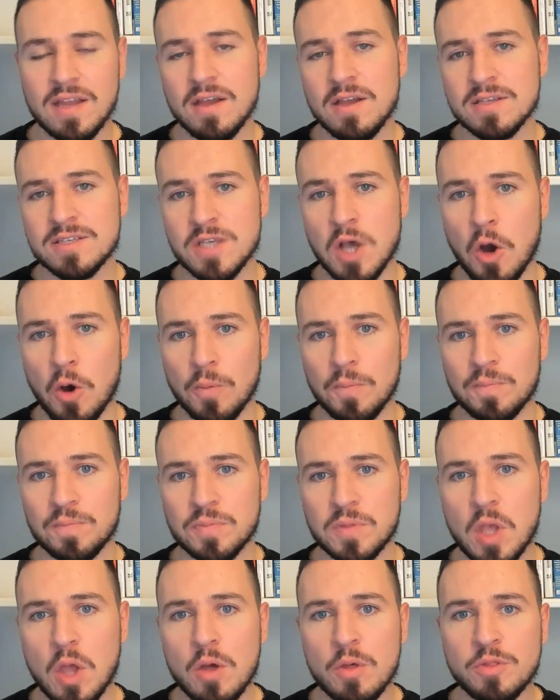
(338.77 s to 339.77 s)
So,
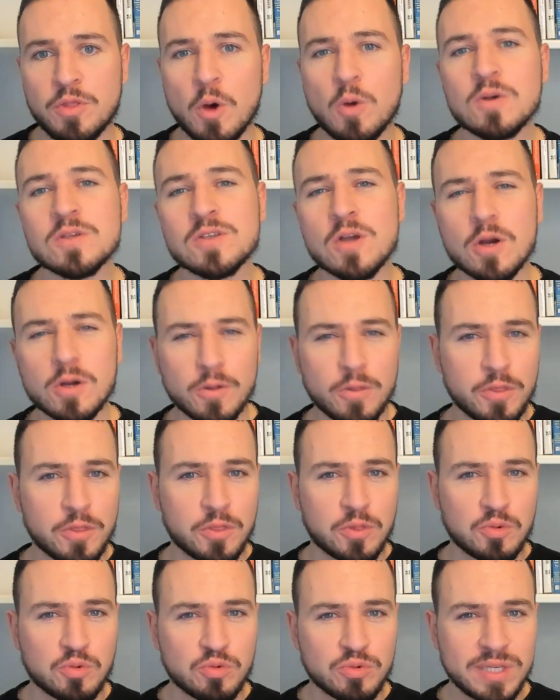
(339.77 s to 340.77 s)
those are
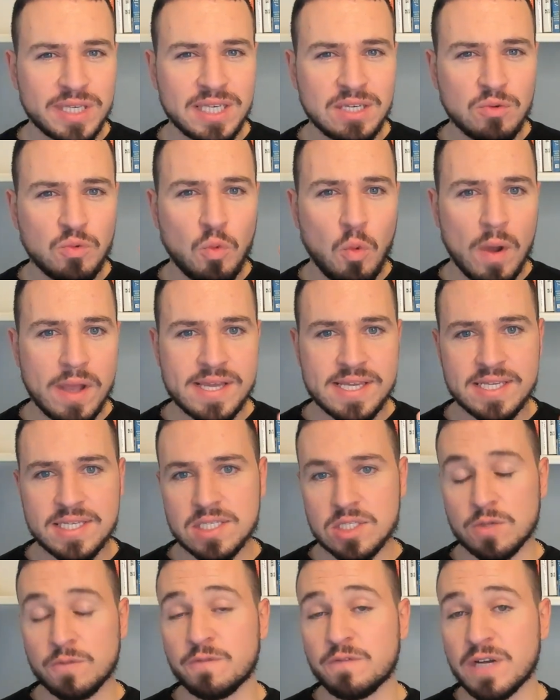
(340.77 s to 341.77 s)
3 ways
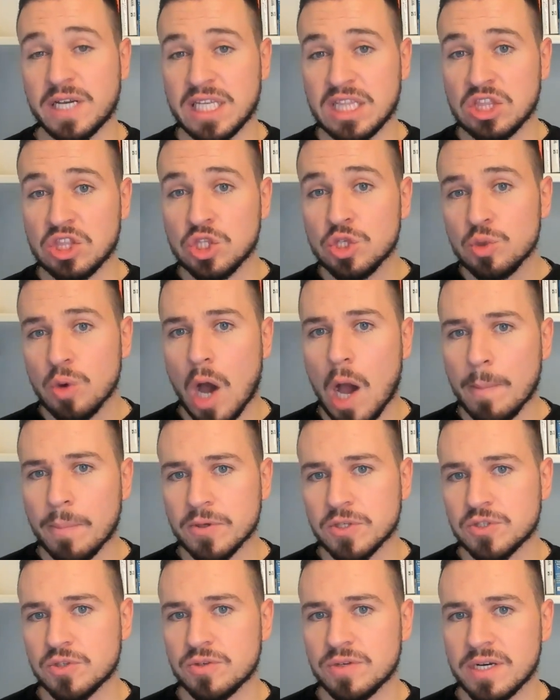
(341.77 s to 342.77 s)
to find new
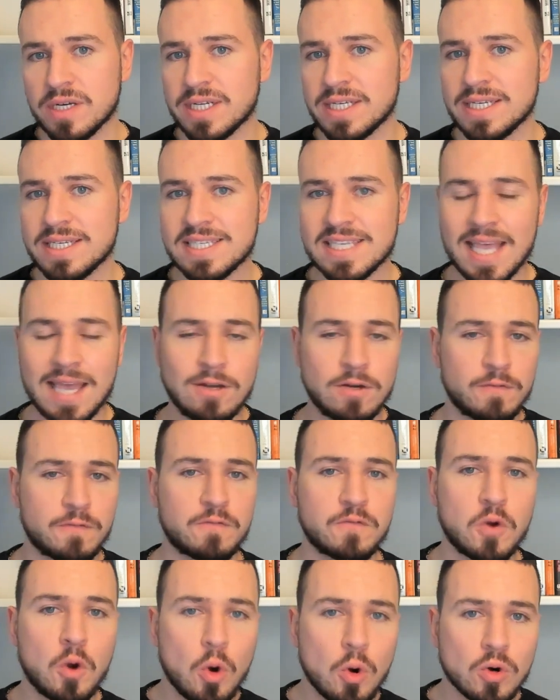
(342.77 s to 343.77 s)
opportunities. And
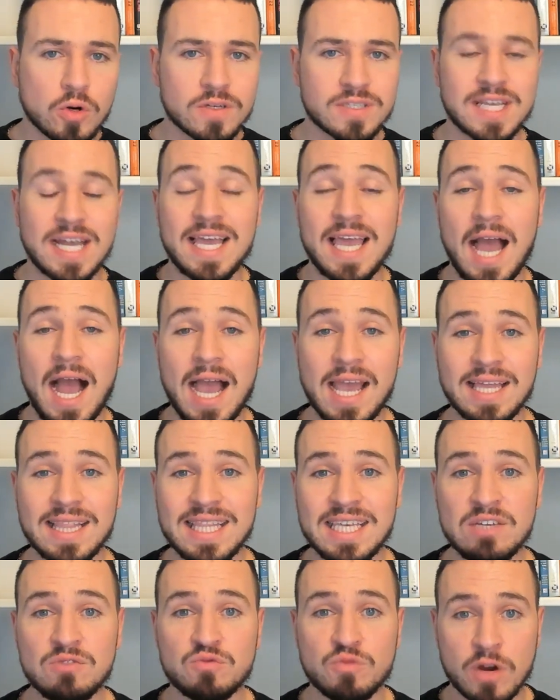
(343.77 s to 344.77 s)
of course, I
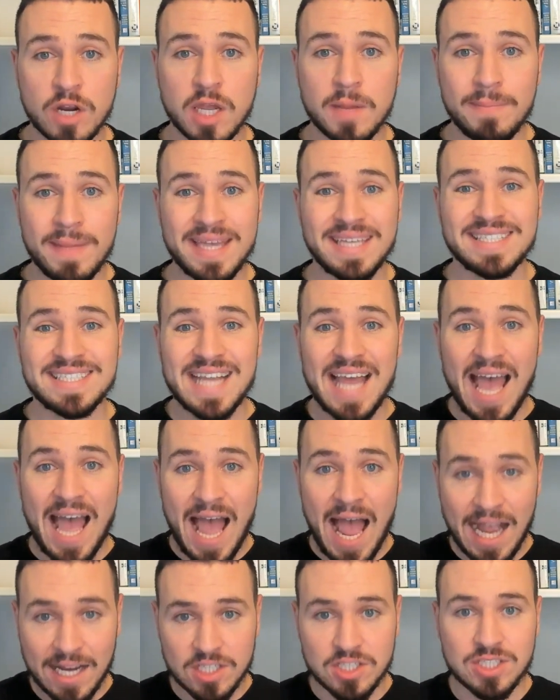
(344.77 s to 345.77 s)
highly recommend
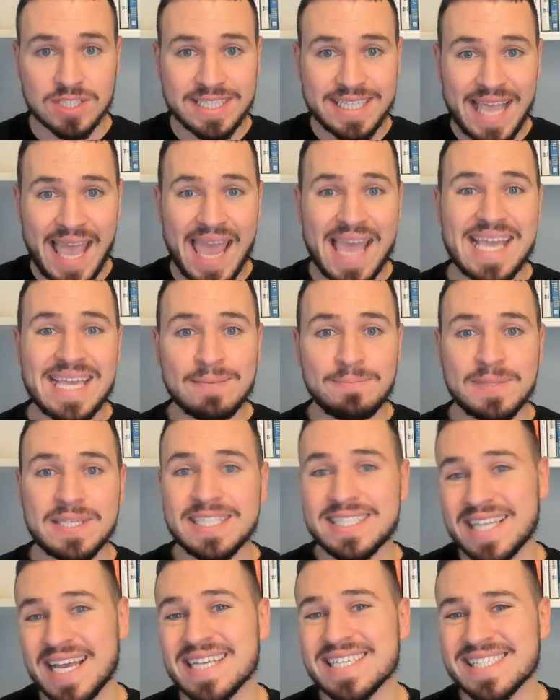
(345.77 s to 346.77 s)
actually A/B
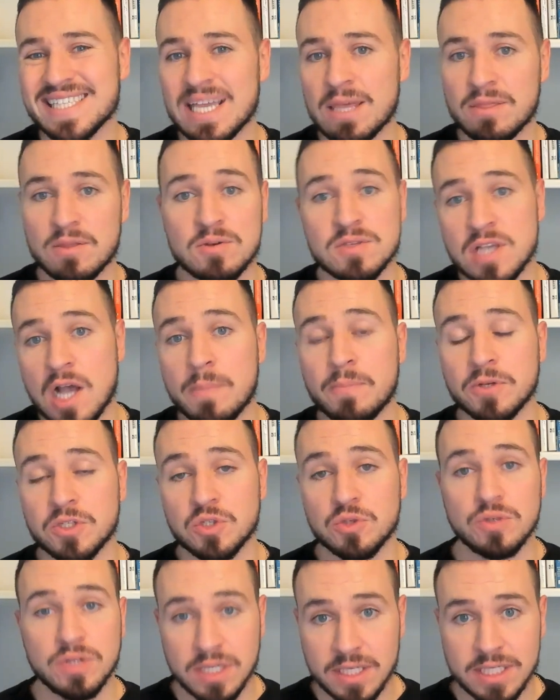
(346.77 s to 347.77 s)
testing those
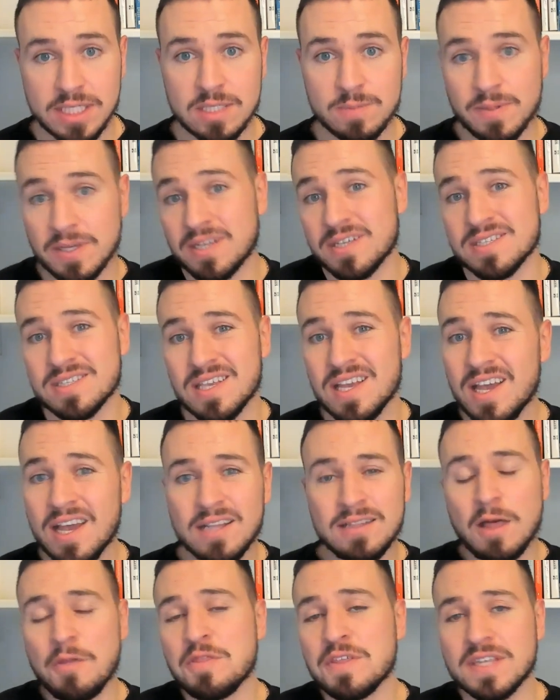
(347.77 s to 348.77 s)
opportunities, because
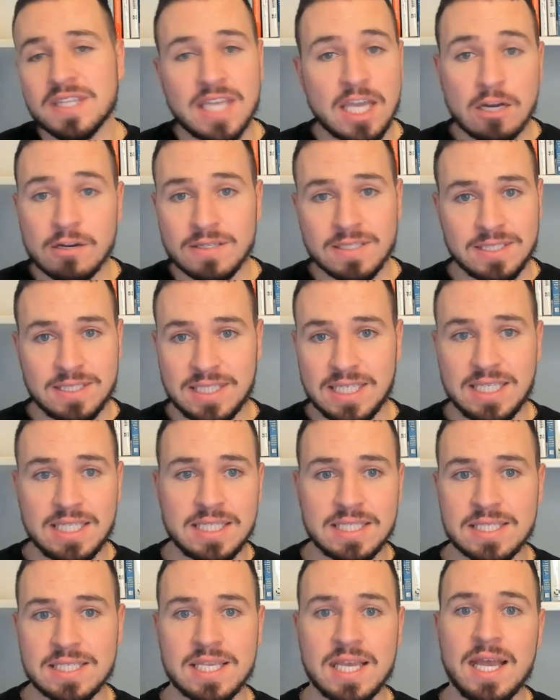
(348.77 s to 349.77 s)
nothing
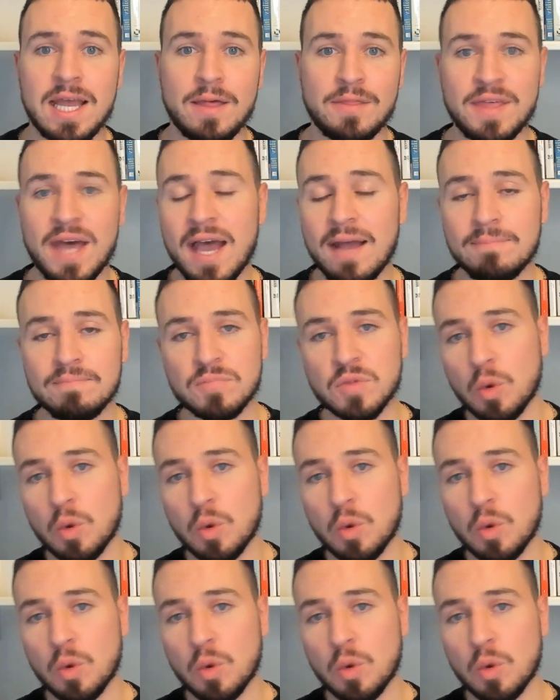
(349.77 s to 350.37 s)
guarantees that